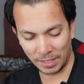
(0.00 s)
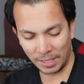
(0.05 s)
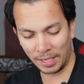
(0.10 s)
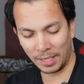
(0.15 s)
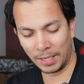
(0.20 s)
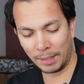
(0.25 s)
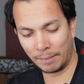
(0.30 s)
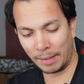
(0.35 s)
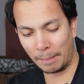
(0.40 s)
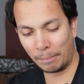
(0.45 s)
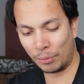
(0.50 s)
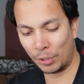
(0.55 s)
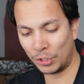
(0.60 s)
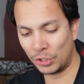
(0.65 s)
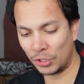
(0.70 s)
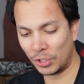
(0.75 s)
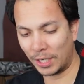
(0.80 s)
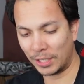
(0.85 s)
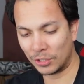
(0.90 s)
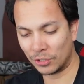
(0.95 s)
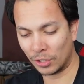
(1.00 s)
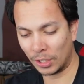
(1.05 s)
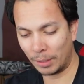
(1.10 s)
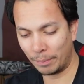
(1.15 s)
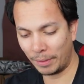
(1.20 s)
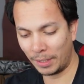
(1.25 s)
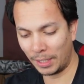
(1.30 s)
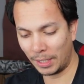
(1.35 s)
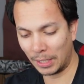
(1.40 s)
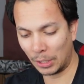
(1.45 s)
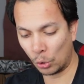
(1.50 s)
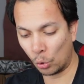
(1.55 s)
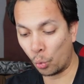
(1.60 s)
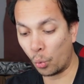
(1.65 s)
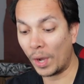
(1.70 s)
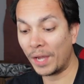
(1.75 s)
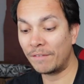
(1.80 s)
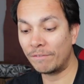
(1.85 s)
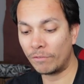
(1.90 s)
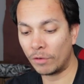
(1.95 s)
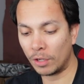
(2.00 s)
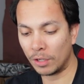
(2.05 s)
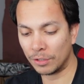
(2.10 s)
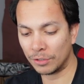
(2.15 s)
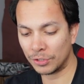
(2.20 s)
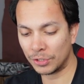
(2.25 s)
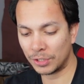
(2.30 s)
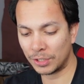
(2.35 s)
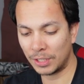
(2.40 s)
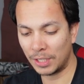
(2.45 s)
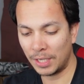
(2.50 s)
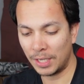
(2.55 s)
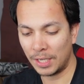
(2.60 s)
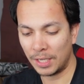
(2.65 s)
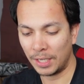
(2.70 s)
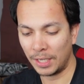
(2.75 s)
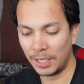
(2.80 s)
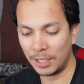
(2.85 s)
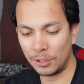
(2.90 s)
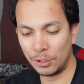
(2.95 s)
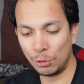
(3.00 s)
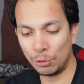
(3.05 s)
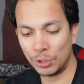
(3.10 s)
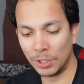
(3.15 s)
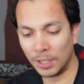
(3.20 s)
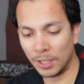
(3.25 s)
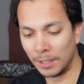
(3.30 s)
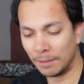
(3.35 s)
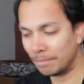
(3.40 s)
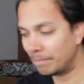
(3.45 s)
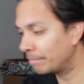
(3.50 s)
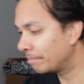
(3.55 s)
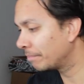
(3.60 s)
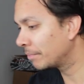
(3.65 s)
um, I'm pretty sure that's gonna be quite false in due time.